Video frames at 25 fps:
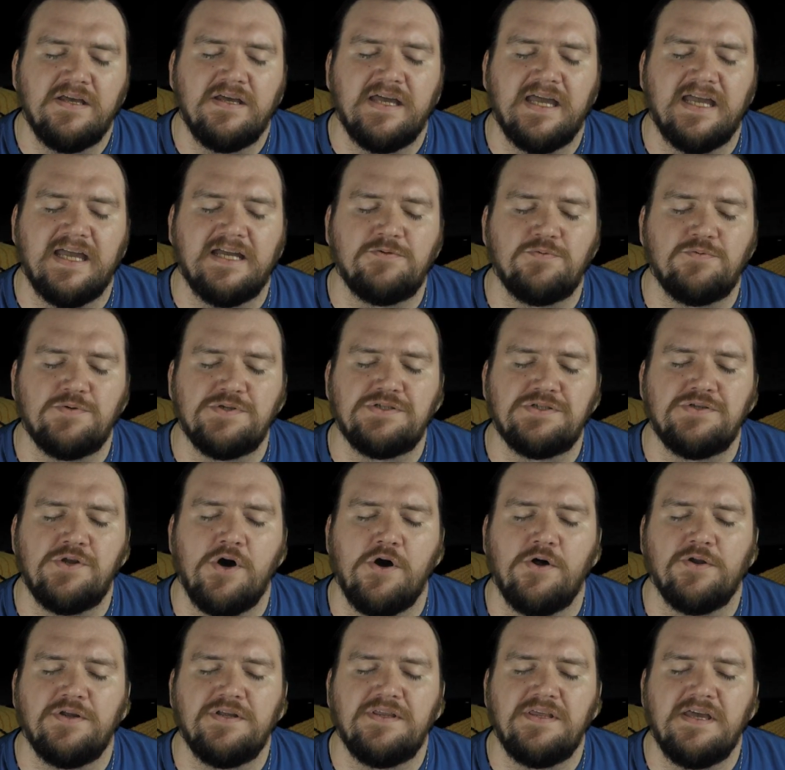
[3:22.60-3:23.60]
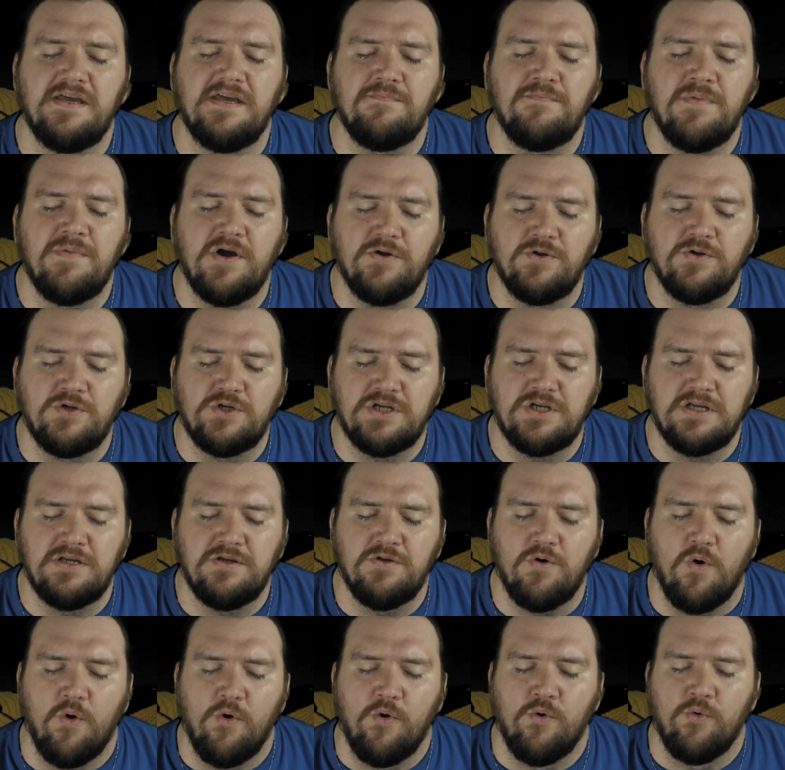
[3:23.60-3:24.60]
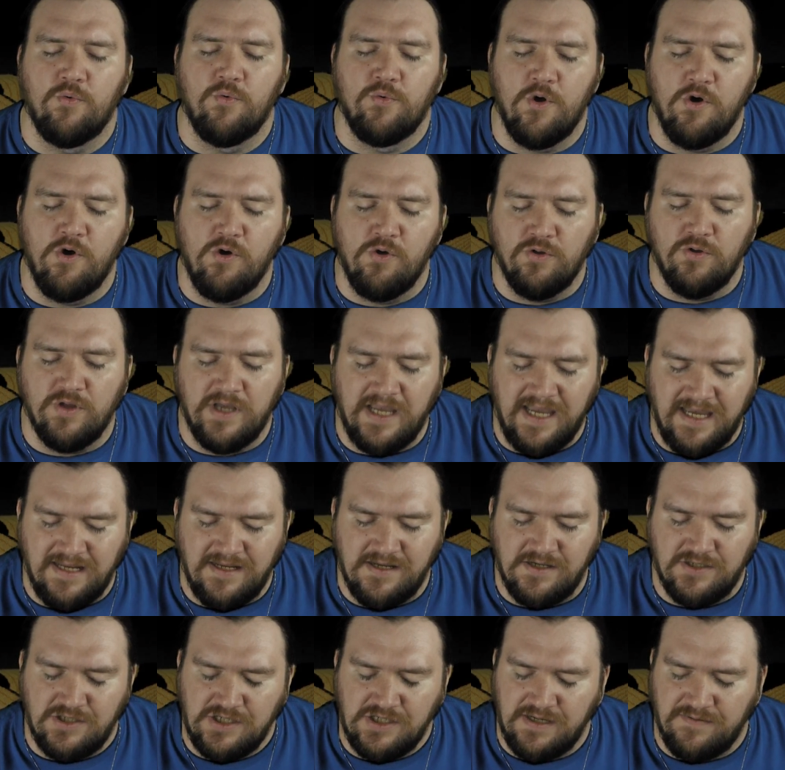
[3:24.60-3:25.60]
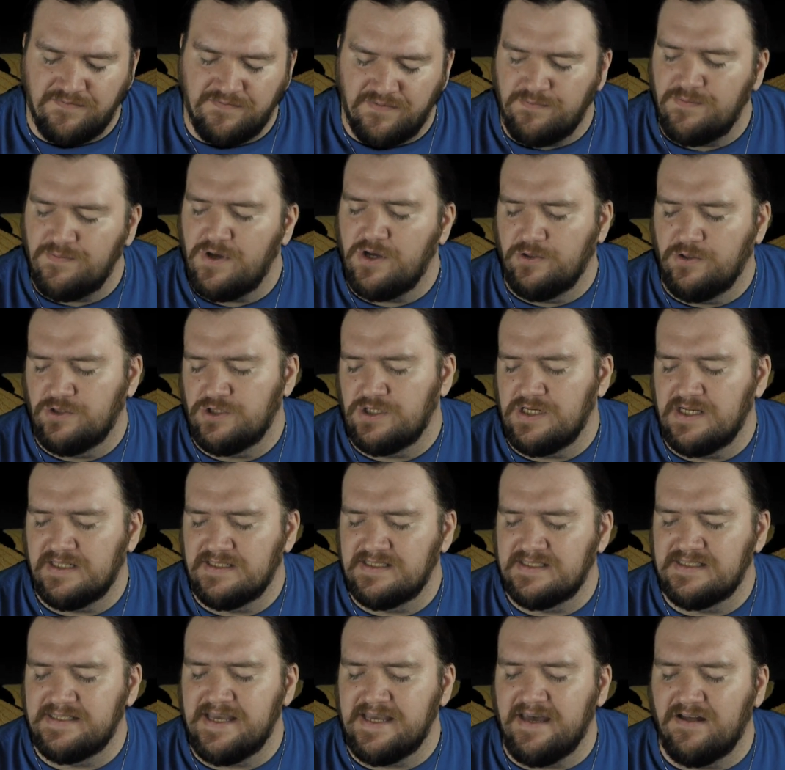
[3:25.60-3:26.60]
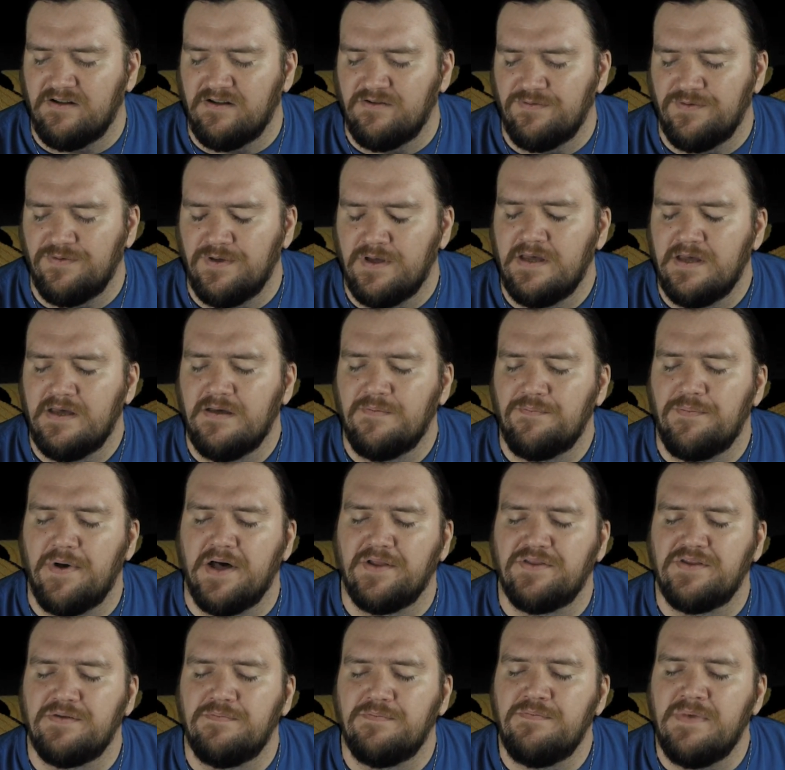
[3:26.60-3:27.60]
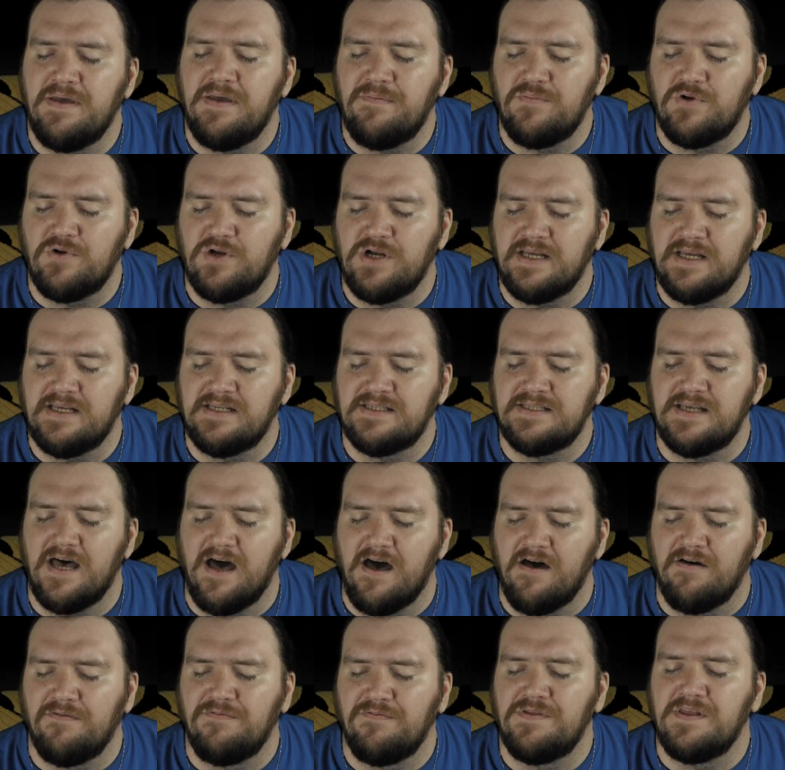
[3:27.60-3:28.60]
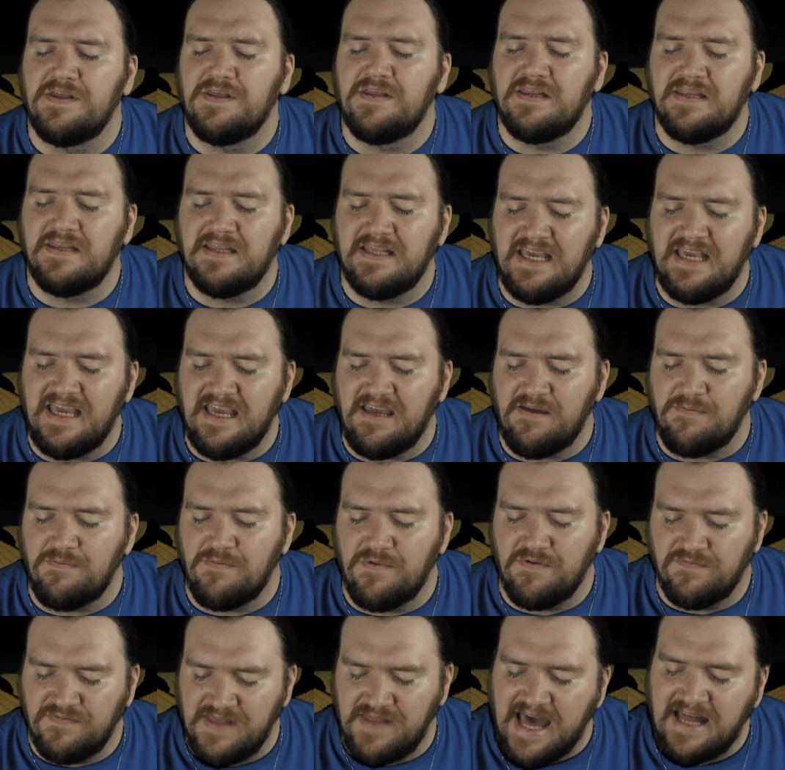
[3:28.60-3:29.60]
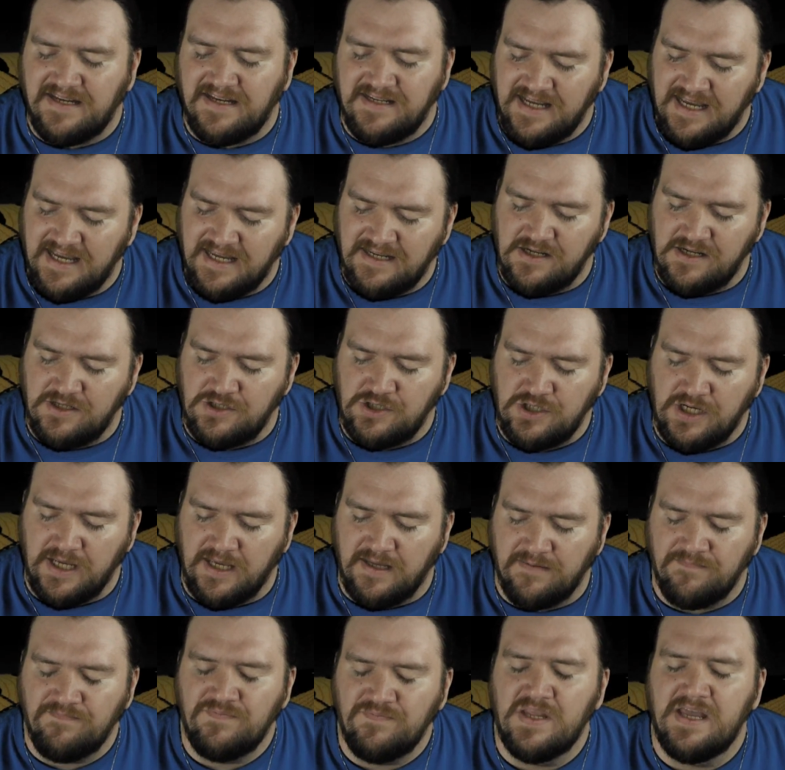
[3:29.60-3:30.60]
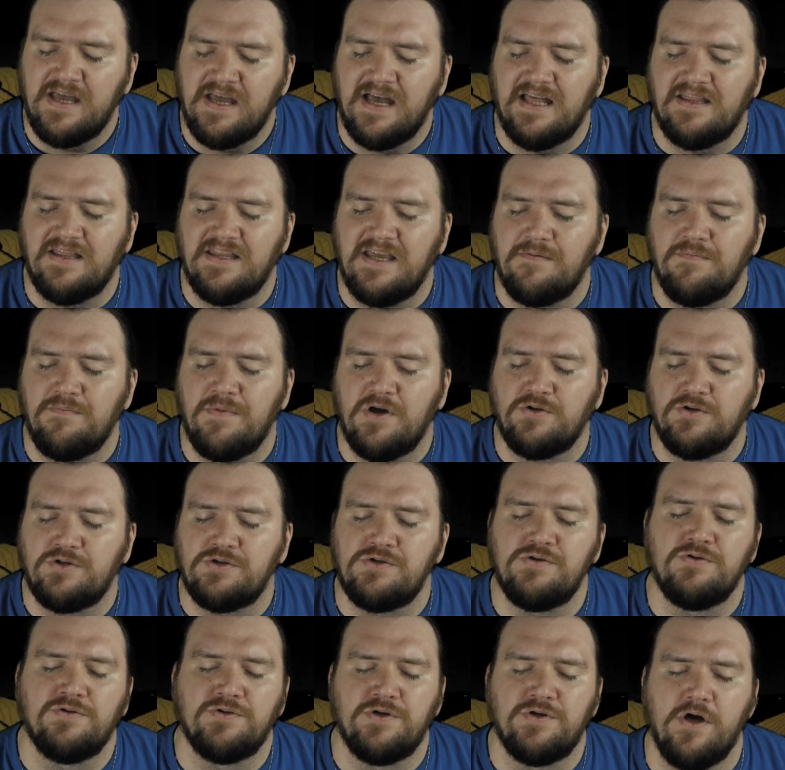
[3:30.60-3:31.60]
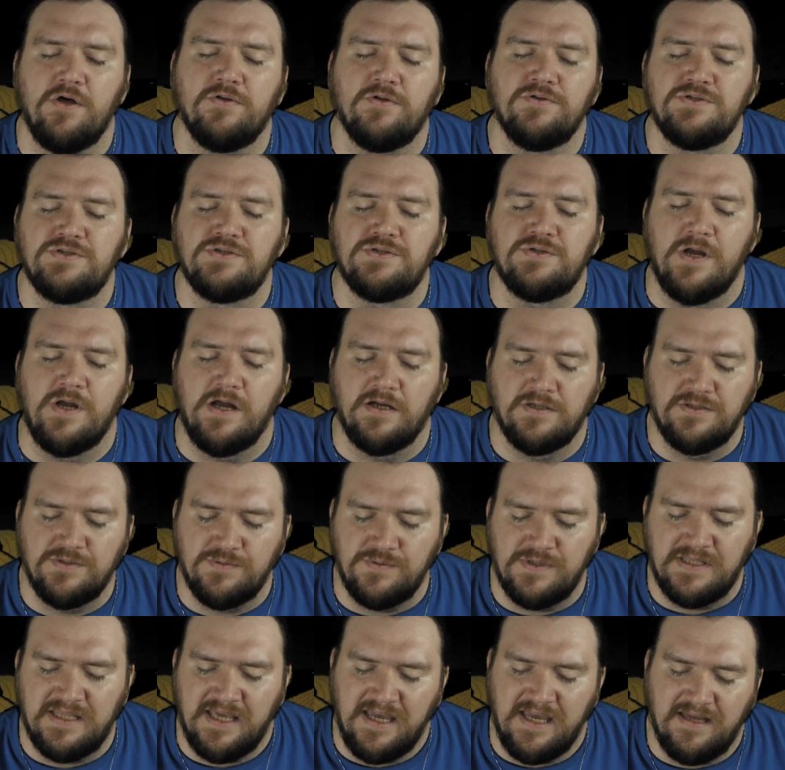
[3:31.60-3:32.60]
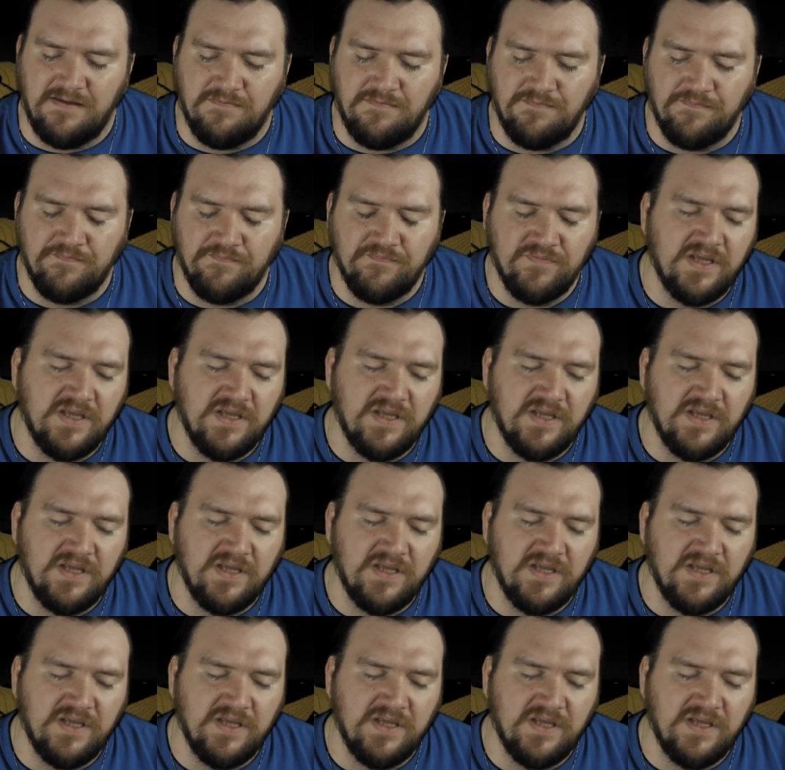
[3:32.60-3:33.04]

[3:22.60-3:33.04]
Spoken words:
It was not the emotion or raw energy of emotion itself, but the memories of the theme of that energy and the emotional constructs within.